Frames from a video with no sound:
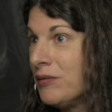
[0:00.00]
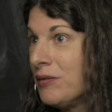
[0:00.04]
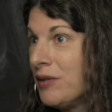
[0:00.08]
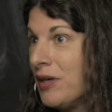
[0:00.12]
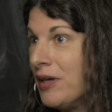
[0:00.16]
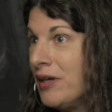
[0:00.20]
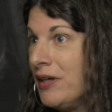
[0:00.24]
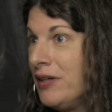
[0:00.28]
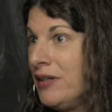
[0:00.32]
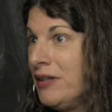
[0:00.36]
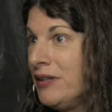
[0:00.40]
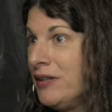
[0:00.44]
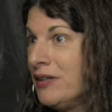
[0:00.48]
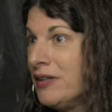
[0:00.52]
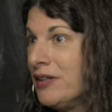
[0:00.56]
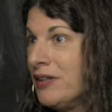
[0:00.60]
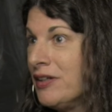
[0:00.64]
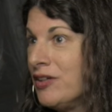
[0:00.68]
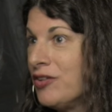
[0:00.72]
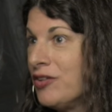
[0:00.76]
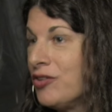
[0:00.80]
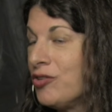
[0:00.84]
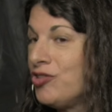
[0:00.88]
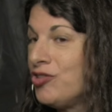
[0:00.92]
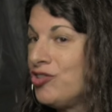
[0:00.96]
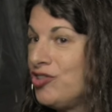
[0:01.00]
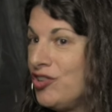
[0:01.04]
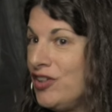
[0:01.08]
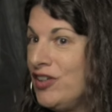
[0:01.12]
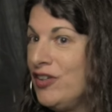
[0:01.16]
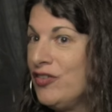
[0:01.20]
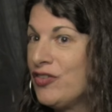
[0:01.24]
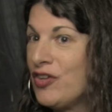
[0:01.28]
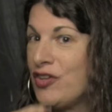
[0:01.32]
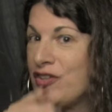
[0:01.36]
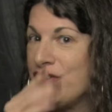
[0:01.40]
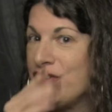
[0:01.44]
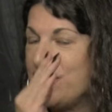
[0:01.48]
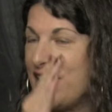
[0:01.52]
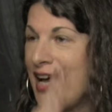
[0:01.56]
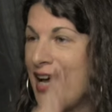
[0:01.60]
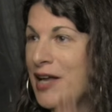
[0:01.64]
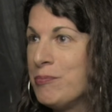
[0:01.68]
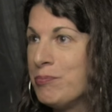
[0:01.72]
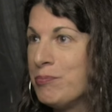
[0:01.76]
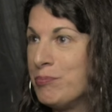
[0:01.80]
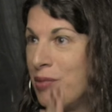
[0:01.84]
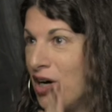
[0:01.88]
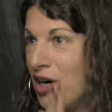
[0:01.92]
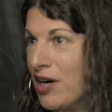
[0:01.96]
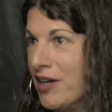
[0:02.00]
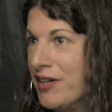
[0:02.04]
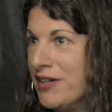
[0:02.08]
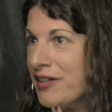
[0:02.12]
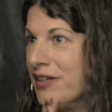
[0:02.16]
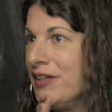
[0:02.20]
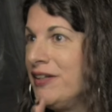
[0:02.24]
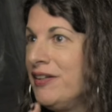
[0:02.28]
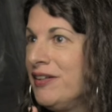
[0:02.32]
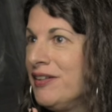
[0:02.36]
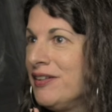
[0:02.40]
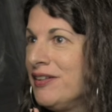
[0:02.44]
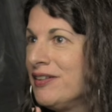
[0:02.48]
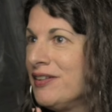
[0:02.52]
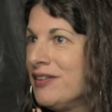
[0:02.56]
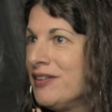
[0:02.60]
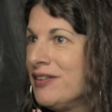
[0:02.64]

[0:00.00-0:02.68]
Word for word: Okay? So she's debt bonded.